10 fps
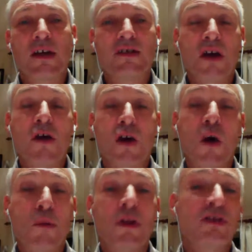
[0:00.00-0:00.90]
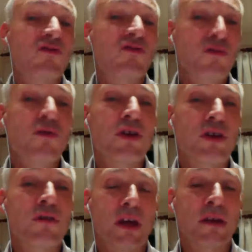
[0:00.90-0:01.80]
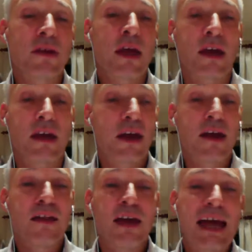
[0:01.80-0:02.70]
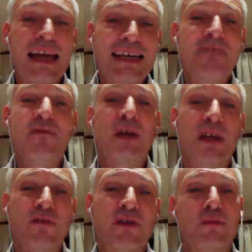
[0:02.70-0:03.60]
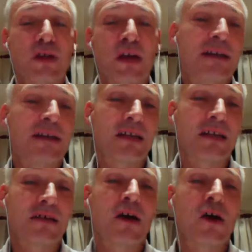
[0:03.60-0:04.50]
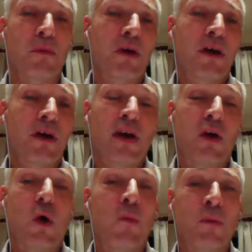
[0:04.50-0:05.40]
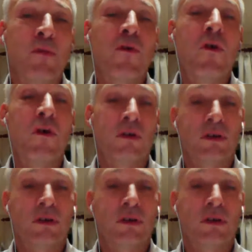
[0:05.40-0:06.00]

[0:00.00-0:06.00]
So Hubble is a truly unique thing. There had never been a visible light telescope in orbit before.